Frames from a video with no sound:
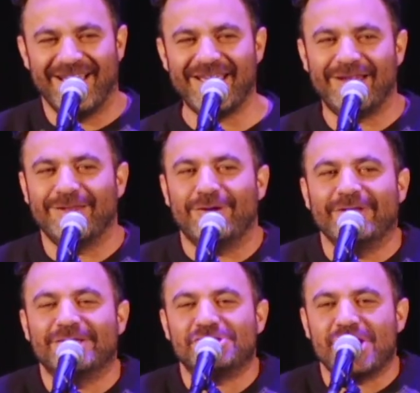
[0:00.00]
I got a little
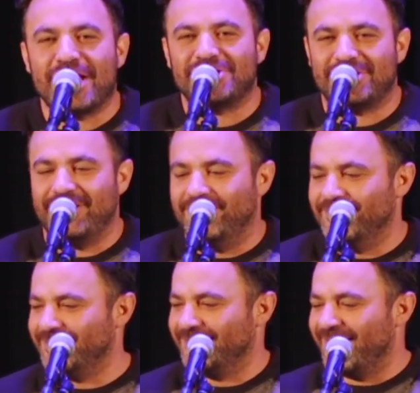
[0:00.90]
indigestion.
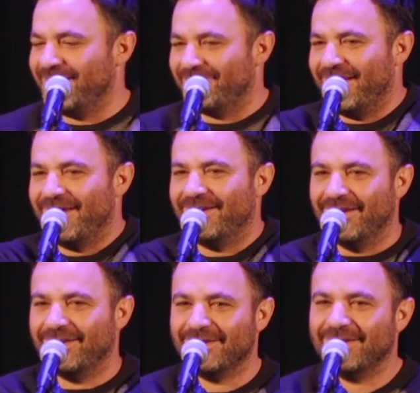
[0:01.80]
Like whatever.
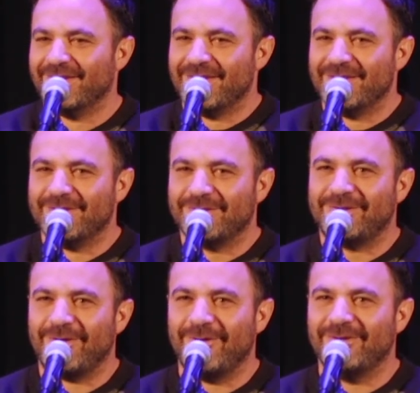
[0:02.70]

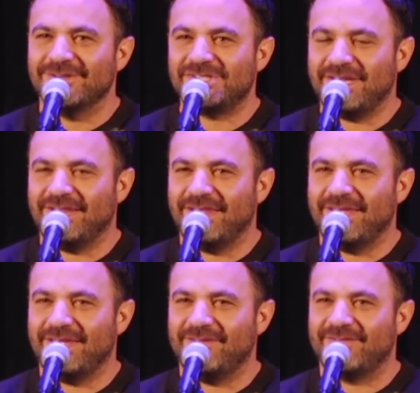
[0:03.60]
So she
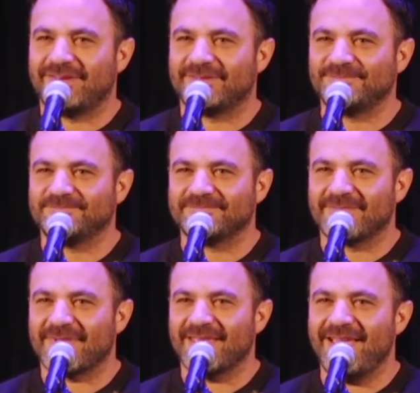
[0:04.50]
leaves,
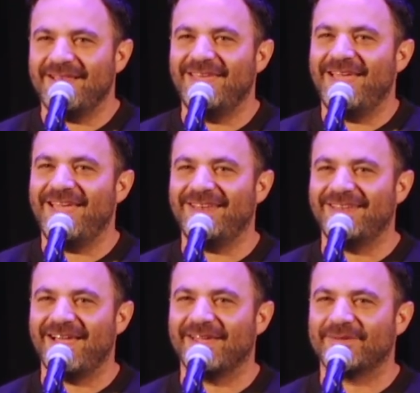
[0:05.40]
and then
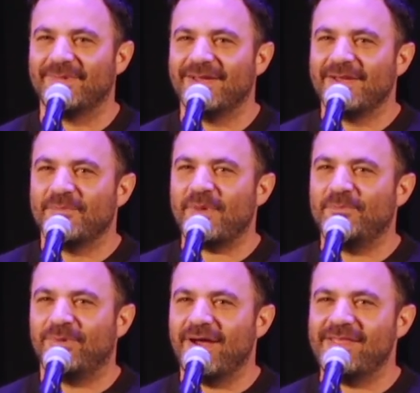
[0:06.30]
like my
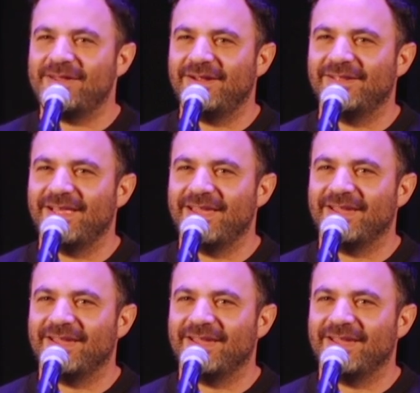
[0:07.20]
brother